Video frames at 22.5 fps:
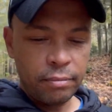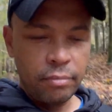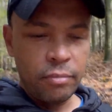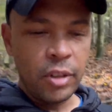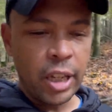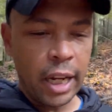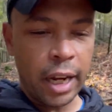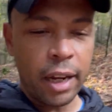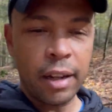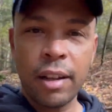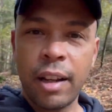
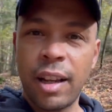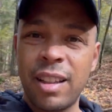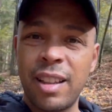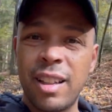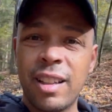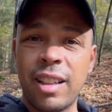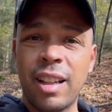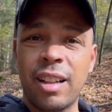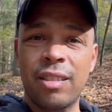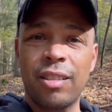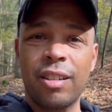yeah, I
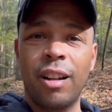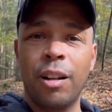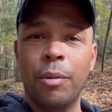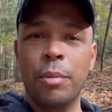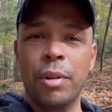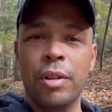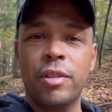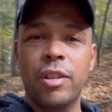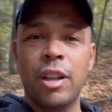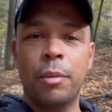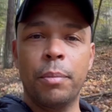think that's all I'm
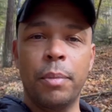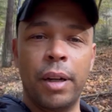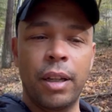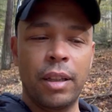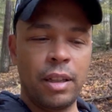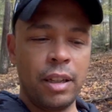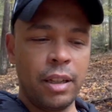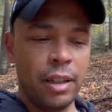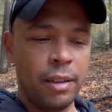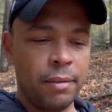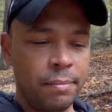gonna say about
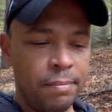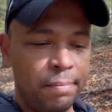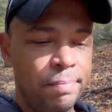that.